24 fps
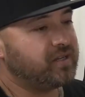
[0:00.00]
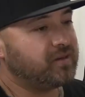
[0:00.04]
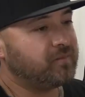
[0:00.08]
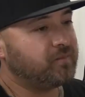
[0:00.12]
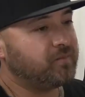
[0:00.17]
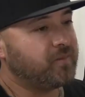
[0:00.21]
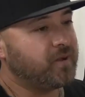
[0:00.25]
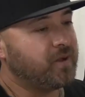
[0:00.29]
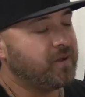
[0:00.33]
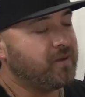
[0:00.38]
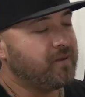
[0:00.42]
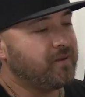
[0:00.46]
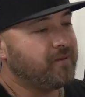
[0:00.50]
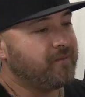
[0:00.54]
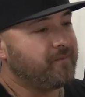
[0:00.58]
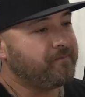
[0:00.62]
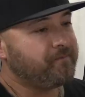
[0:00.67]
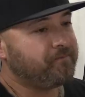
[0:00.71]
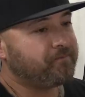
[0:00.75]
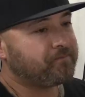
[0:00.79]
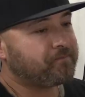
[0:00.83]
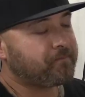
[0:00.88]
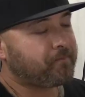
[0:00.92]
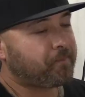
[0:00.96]

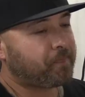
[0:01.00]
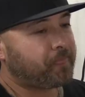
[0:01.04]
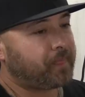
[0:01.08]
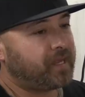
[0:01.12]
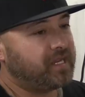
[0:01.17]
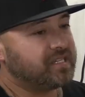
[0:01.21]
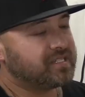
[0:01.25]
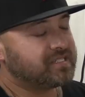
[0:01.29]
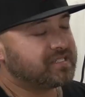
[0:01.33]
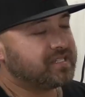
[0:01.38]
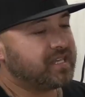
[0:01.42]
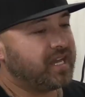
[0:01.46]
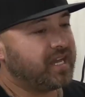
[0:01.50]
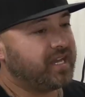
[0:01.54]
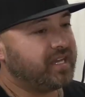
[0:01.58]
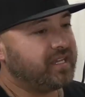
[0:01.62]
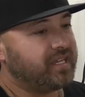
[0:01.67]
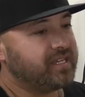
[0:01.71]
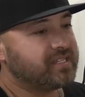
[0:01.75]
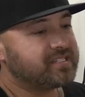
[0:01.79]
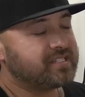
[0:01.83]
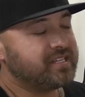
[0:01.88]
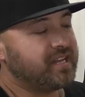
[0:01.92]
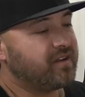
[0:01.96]
Yes, is that
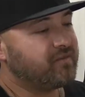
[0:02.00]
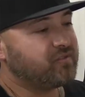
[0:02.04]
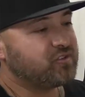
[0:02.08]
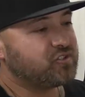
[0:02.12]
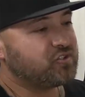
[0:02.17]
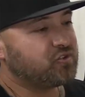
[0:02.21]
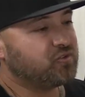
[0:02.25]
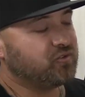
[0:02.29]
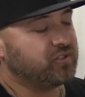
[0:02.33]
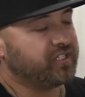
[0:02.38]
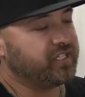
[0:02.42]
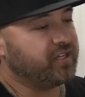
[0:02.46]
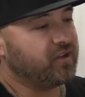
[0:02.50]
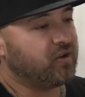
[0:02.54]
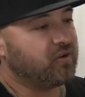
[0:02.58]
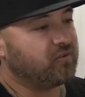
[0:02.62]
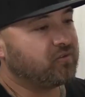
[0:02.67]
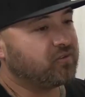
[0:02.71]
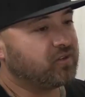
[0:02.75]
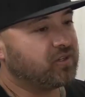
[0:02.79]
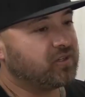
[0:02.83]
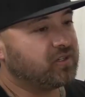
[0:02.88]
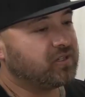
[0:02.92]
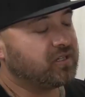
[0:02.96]
it's never truly
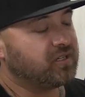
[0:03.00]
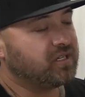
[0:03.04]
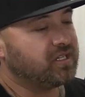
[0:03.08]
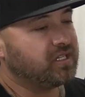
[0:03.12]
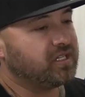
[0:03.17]
over,